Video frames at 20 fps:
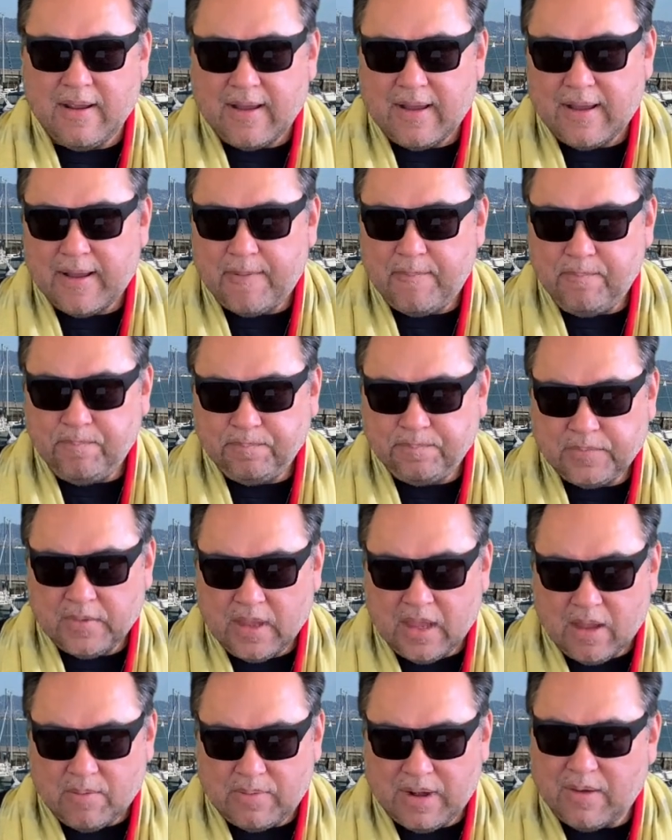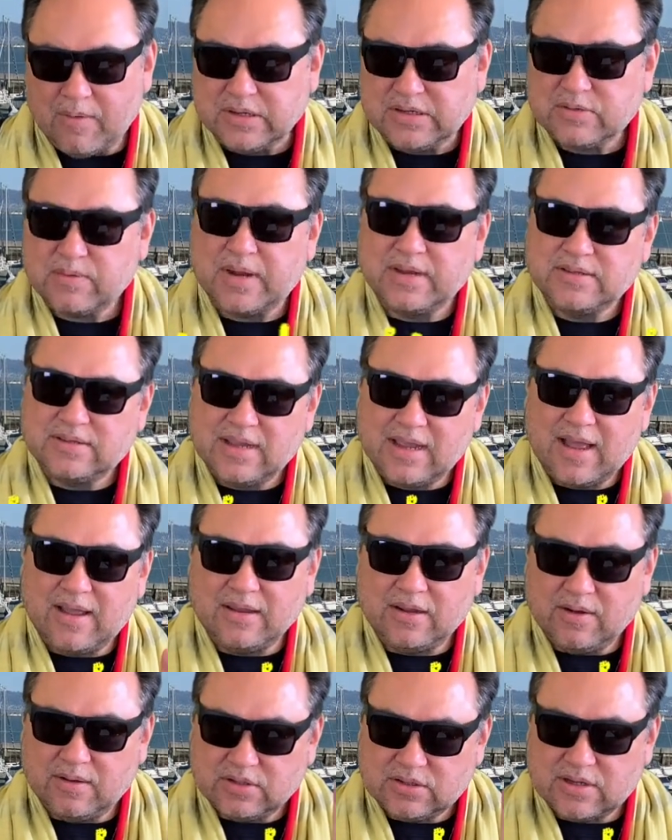Um, but I just want to say, uh,
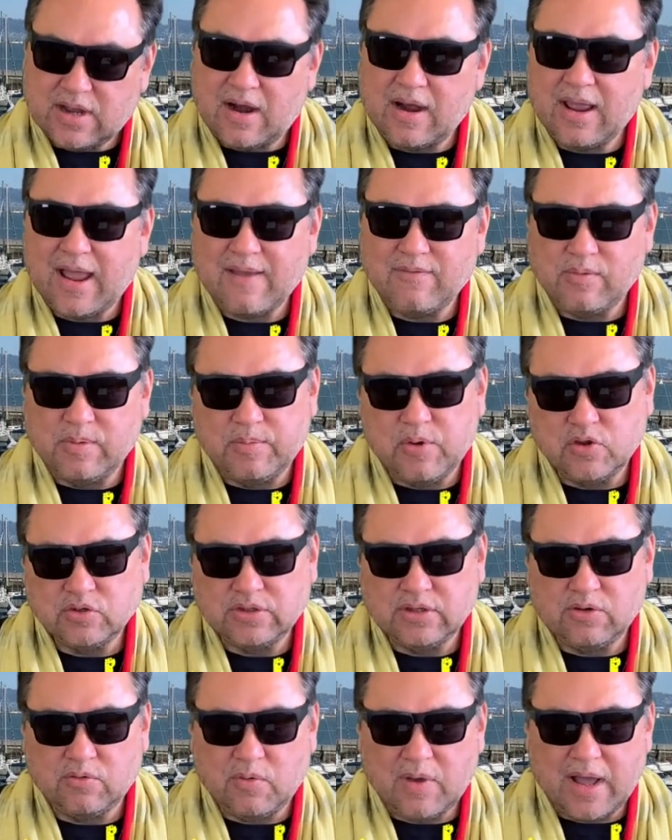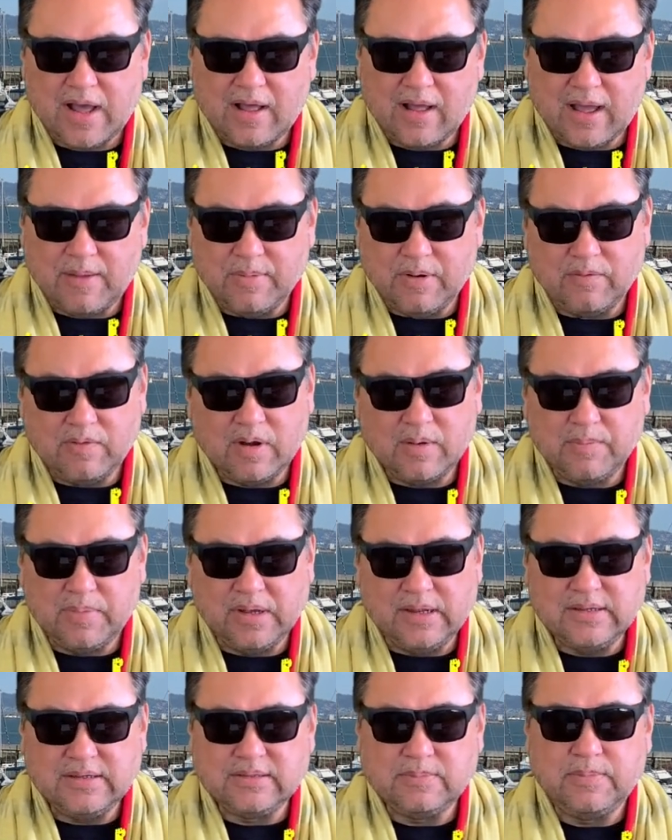you know, sorry I haven't posted in a while. I've been really
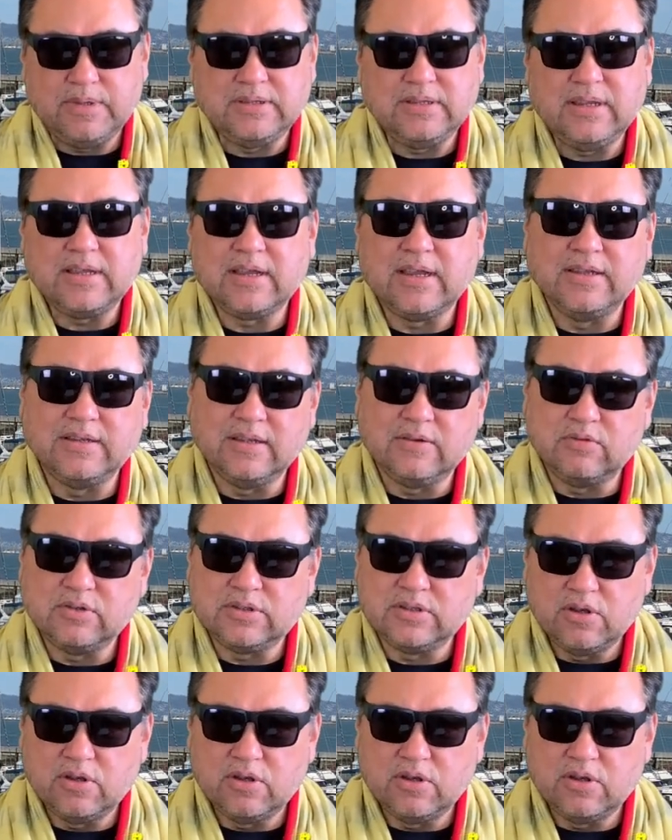busy because it was